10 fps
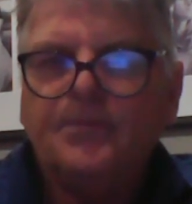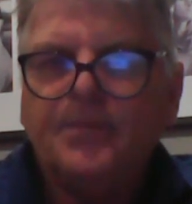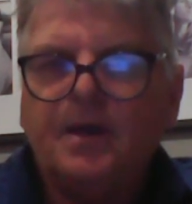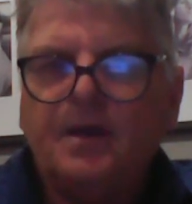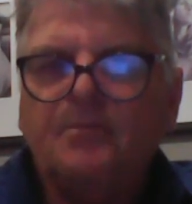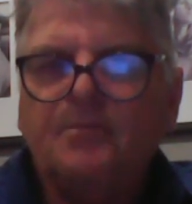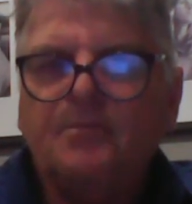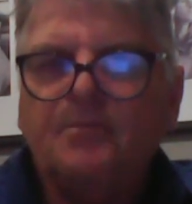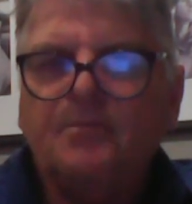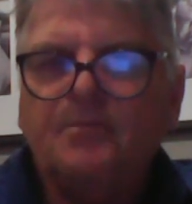Um,
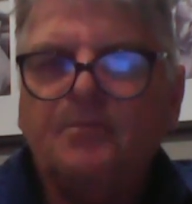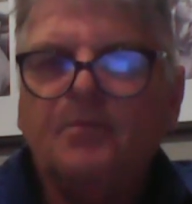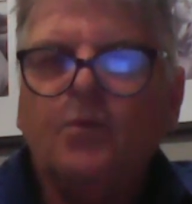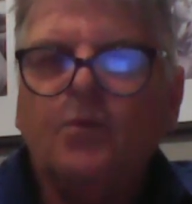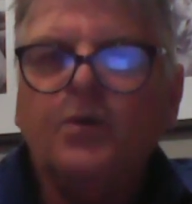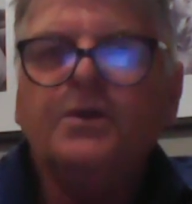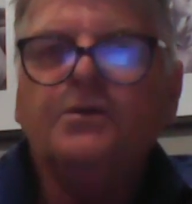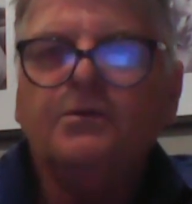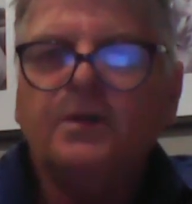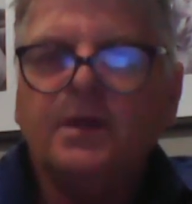we
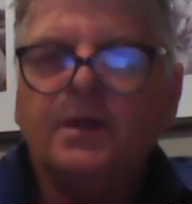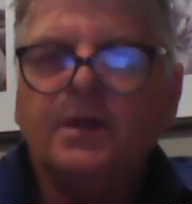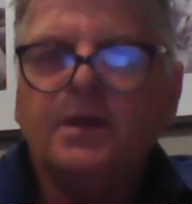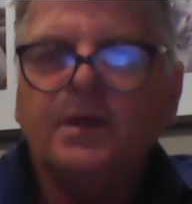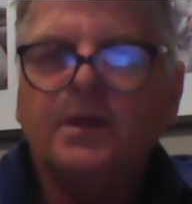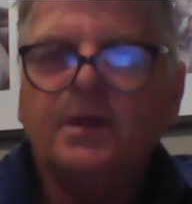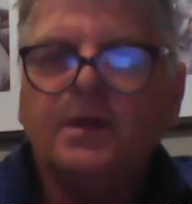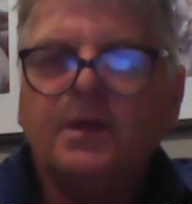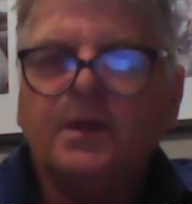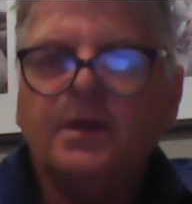knew that Africa
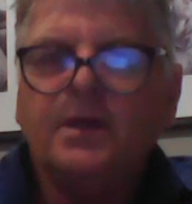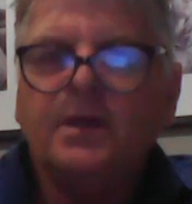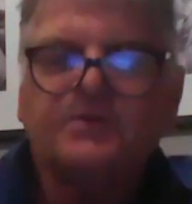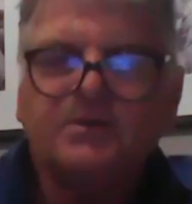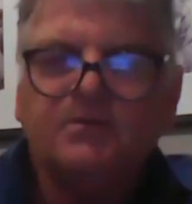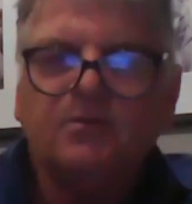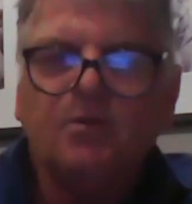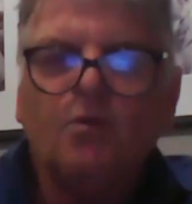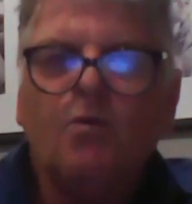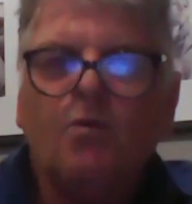had its problems
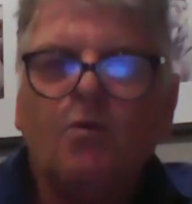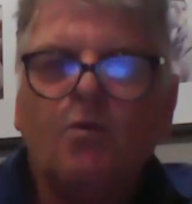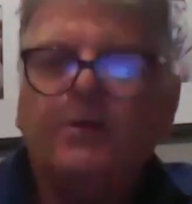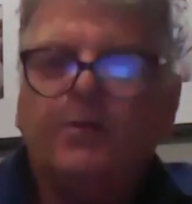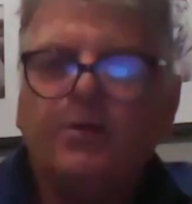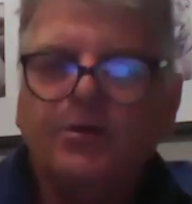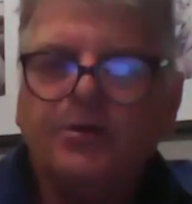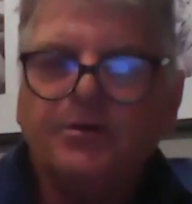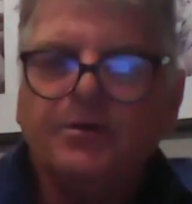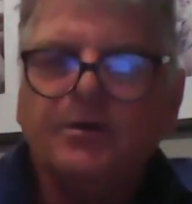because of civil
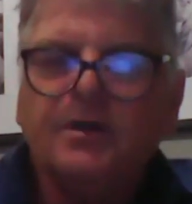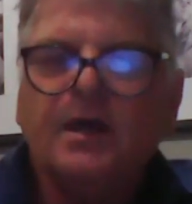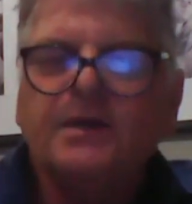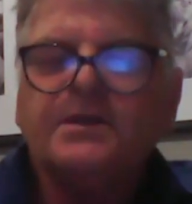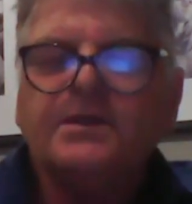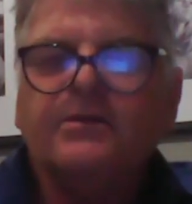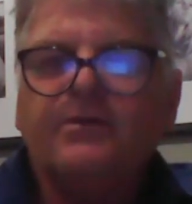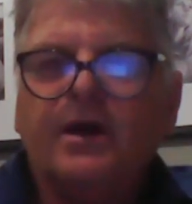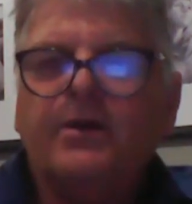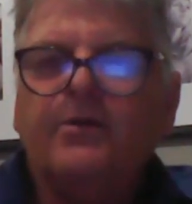war, and they
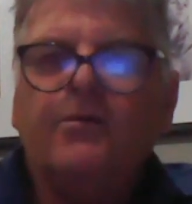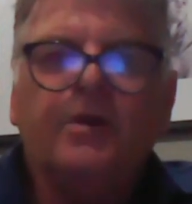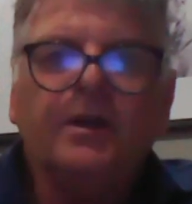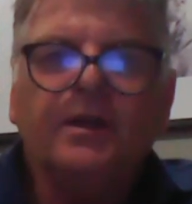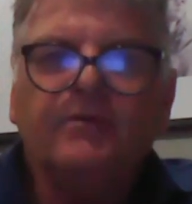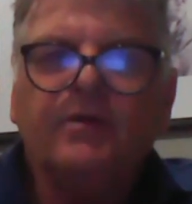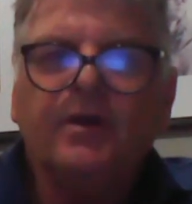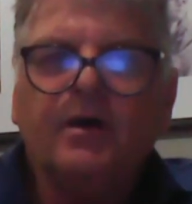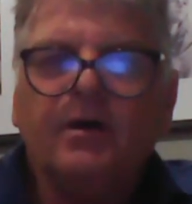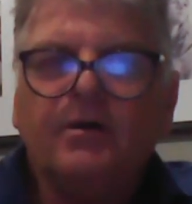were utilizing
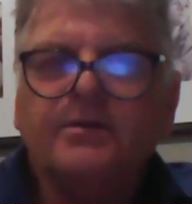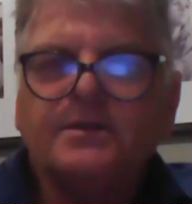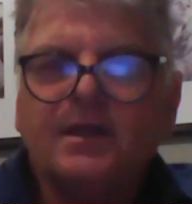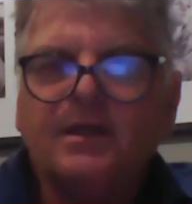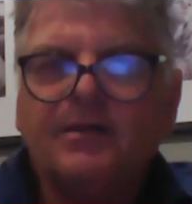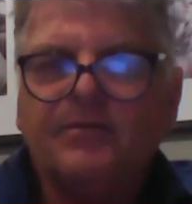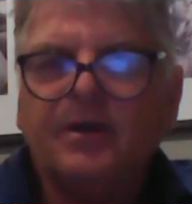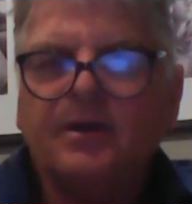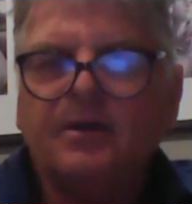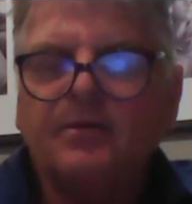rhino horn, and even our
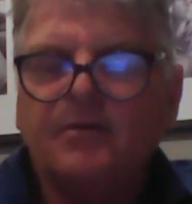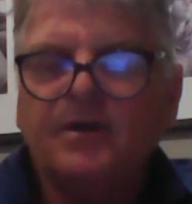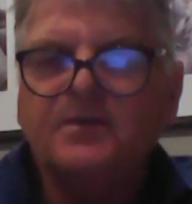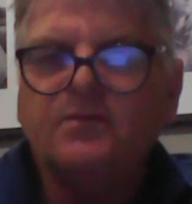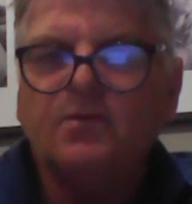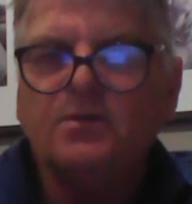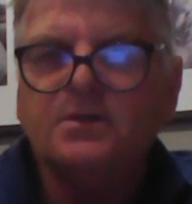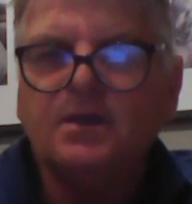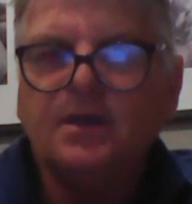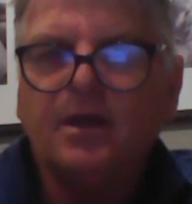own South African
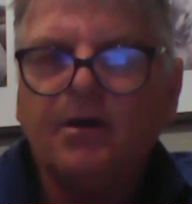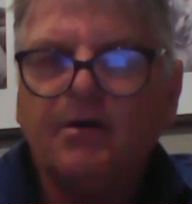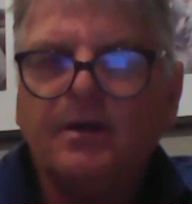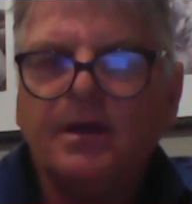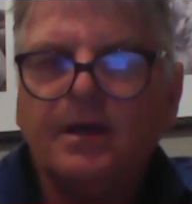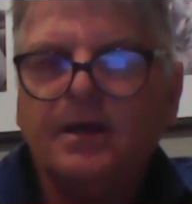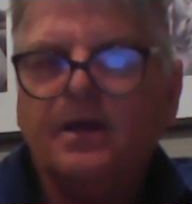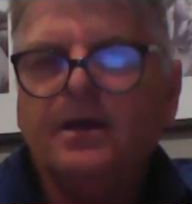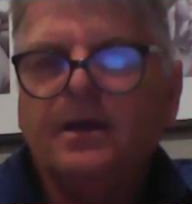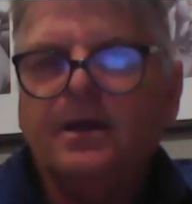Defence Force in
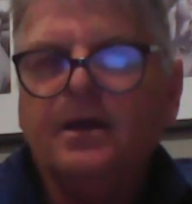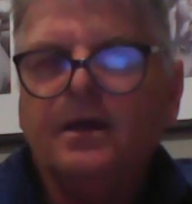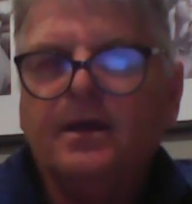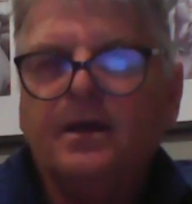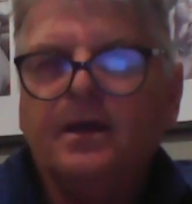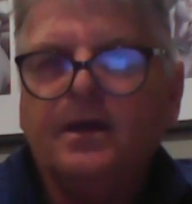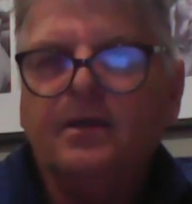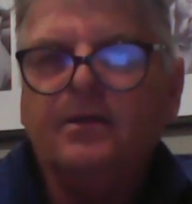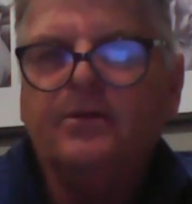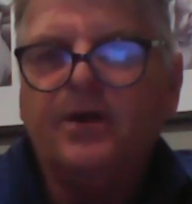Angola
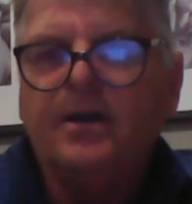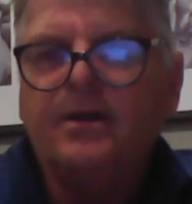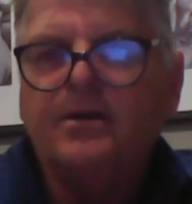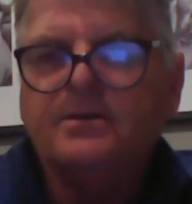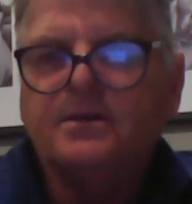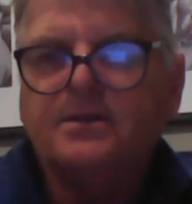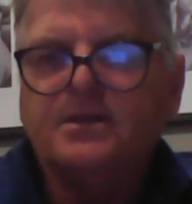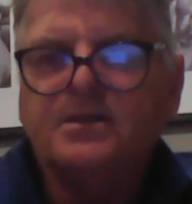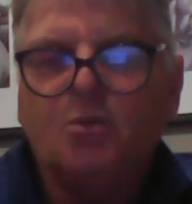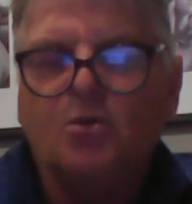killed rhinos
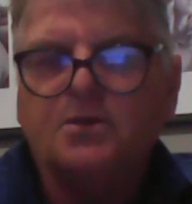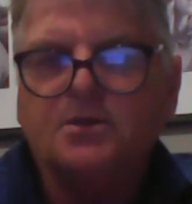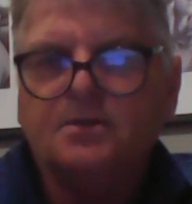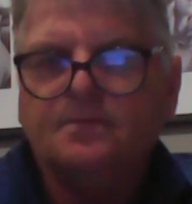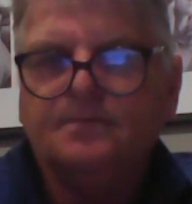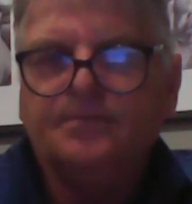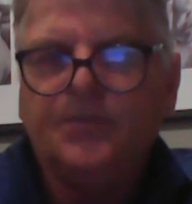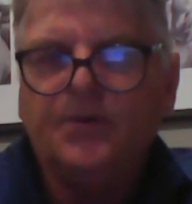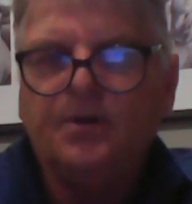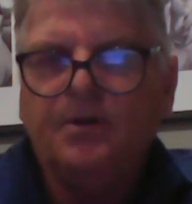as a sport,
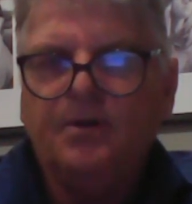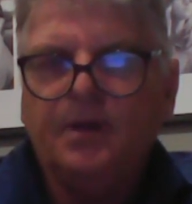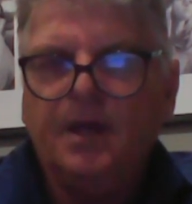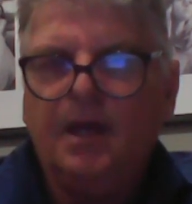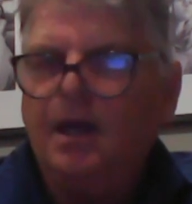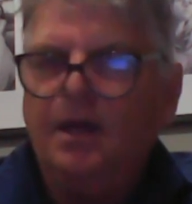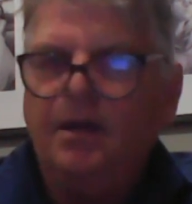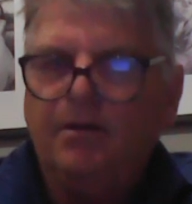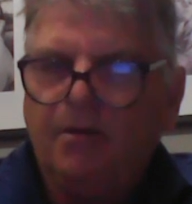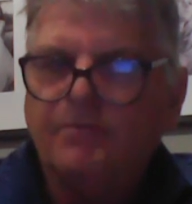you know.
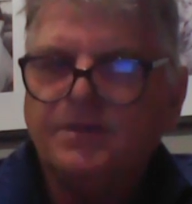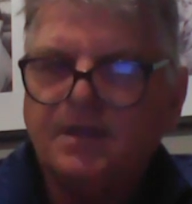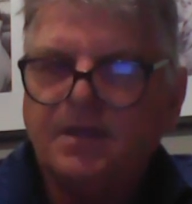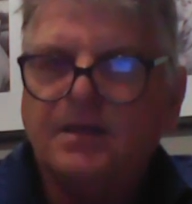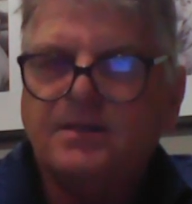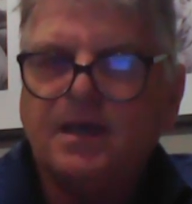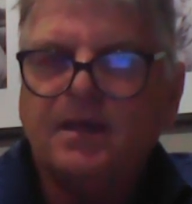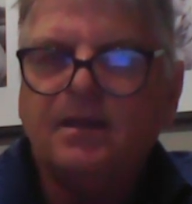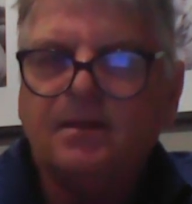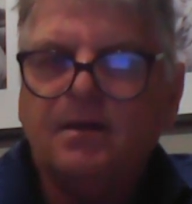And, and obviously they say
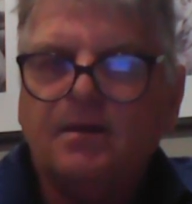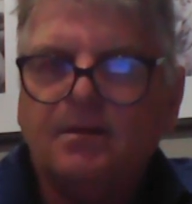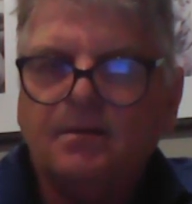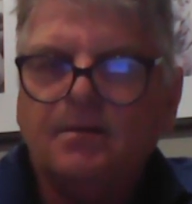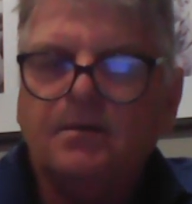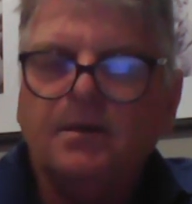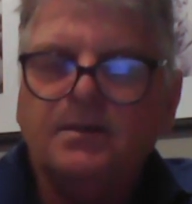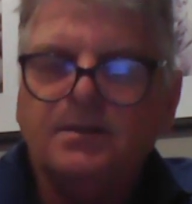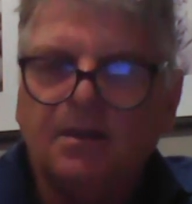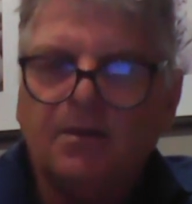that they
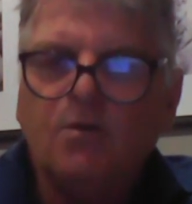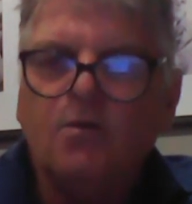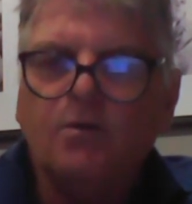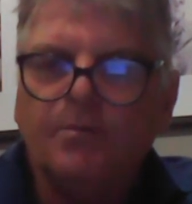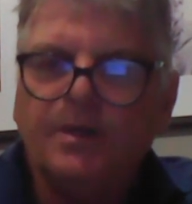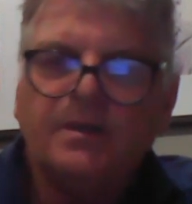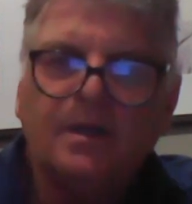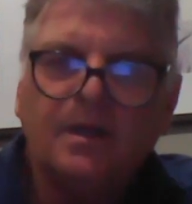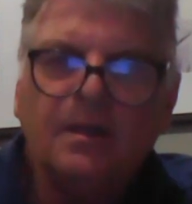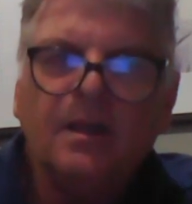did sell the horn, but
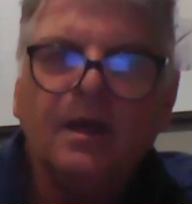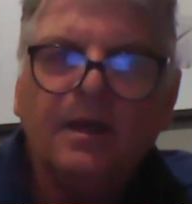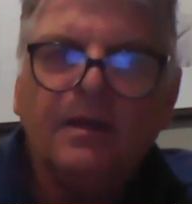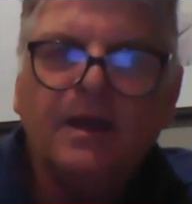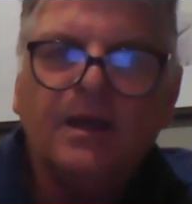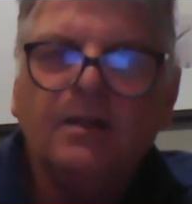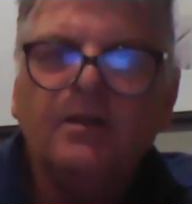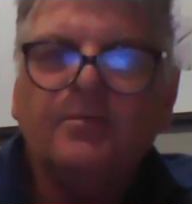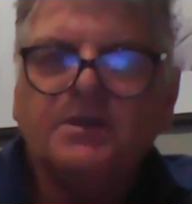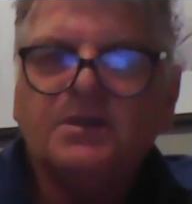they, they killed
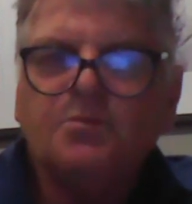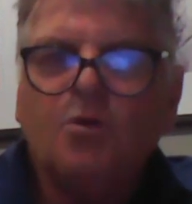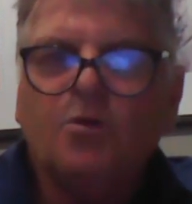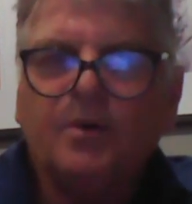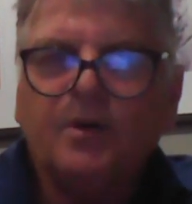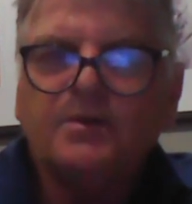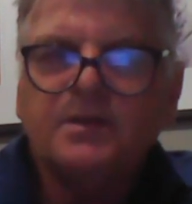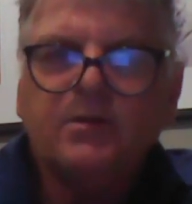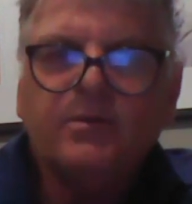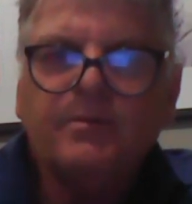them as a sport
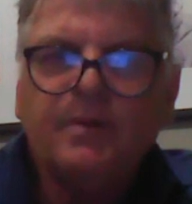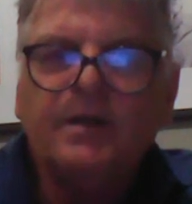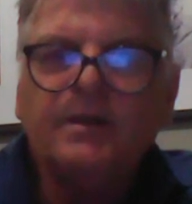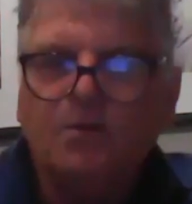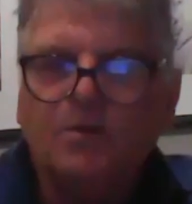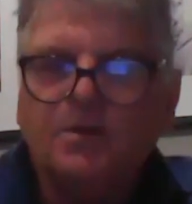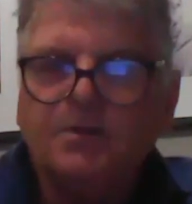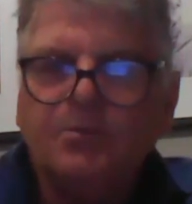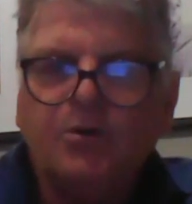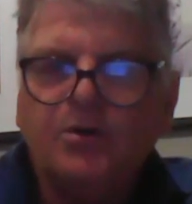because they were abundant,
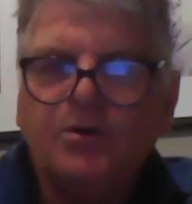really.